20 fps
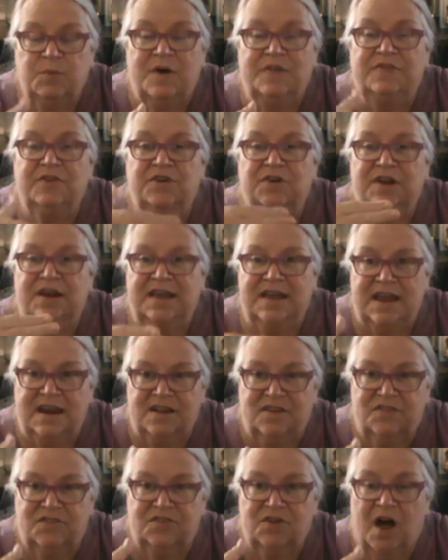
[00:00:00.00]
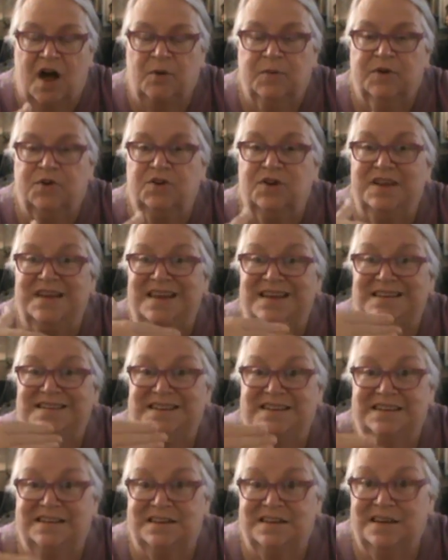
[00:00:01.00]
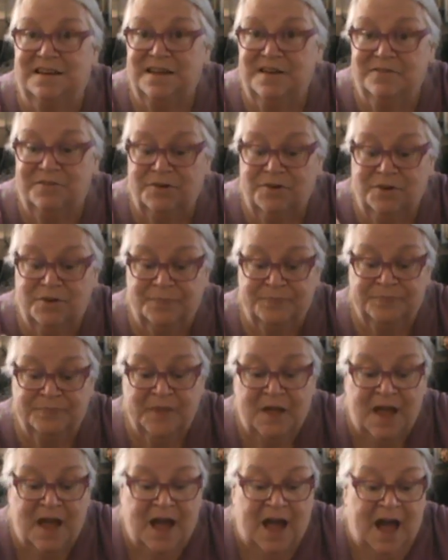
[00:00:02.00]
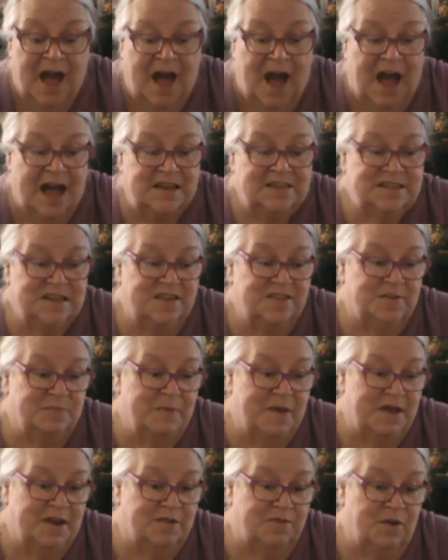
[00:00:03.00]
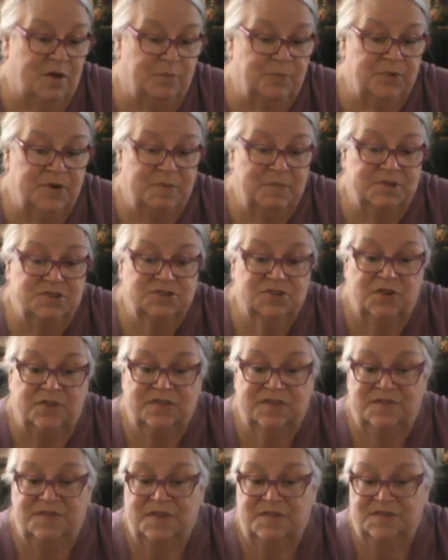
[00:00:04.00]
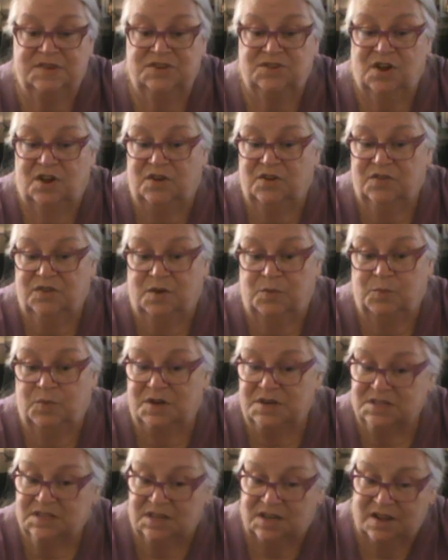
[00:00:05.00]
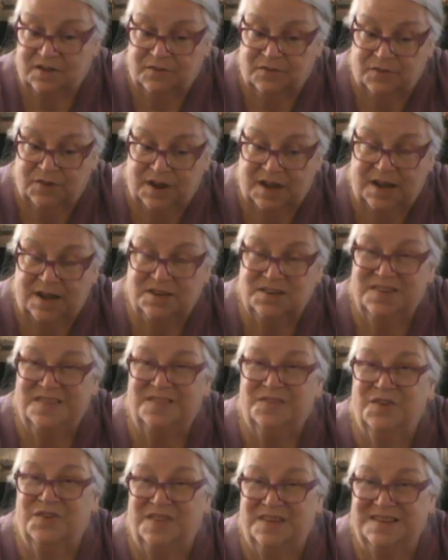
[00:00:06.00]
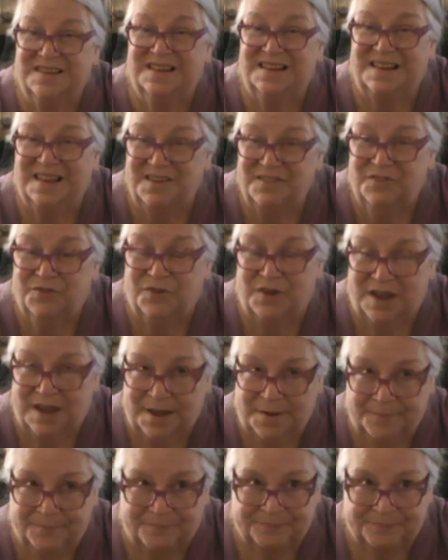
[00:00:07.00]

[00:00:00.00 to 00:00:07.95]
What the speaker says: when they're going to get in stock. We couldn't get it to deliver. I did spend pretty much close to $50 on one delivery, just for the delivery,